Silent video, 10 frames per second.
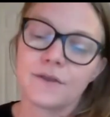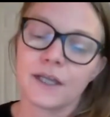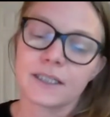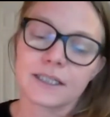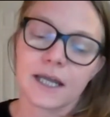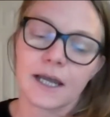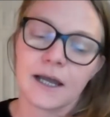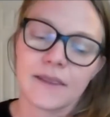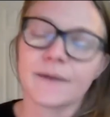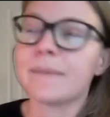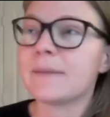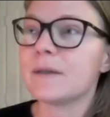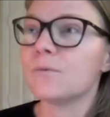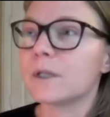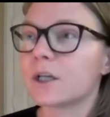that
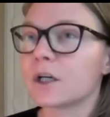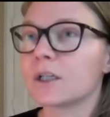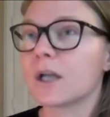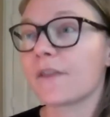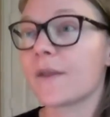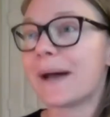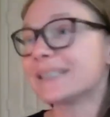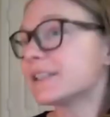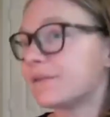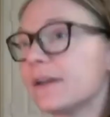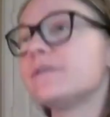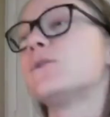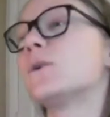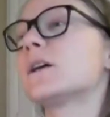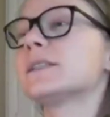maybe we are not the best fit
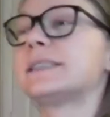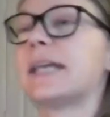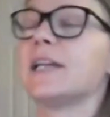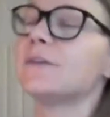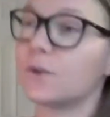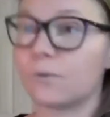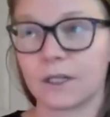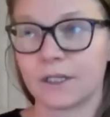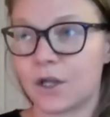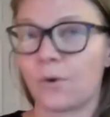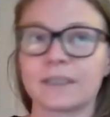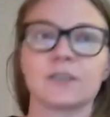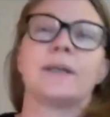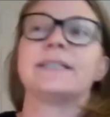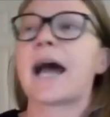for. Say, if you want to know what's
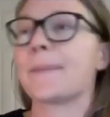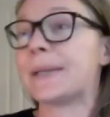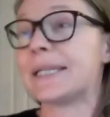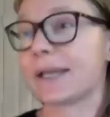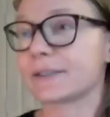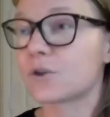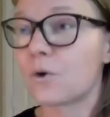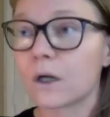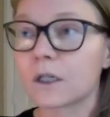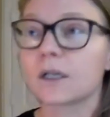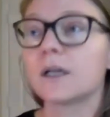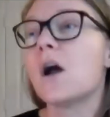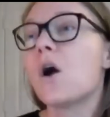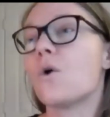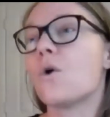going to happen next
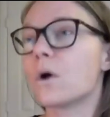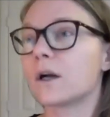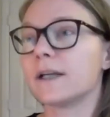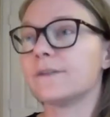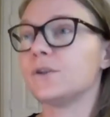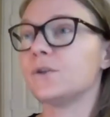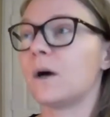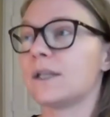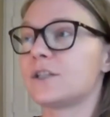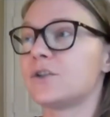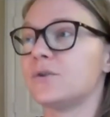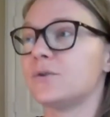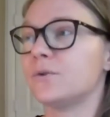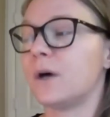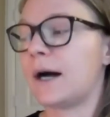quarter, or if you want
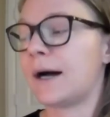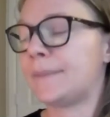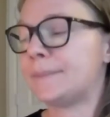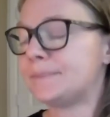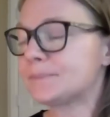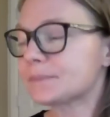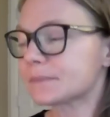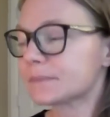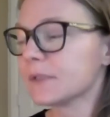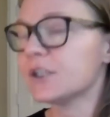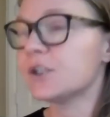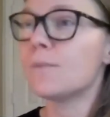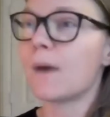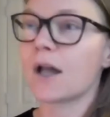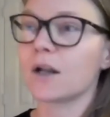to,
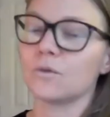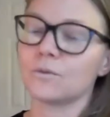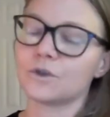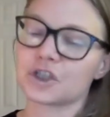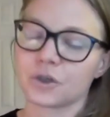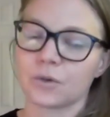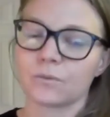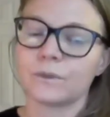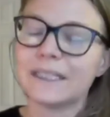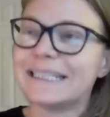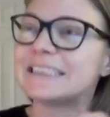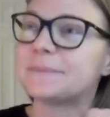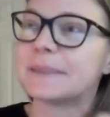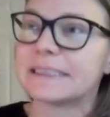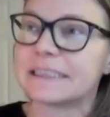model just a really
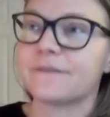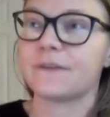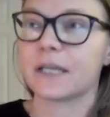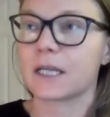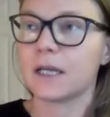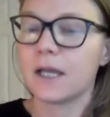specific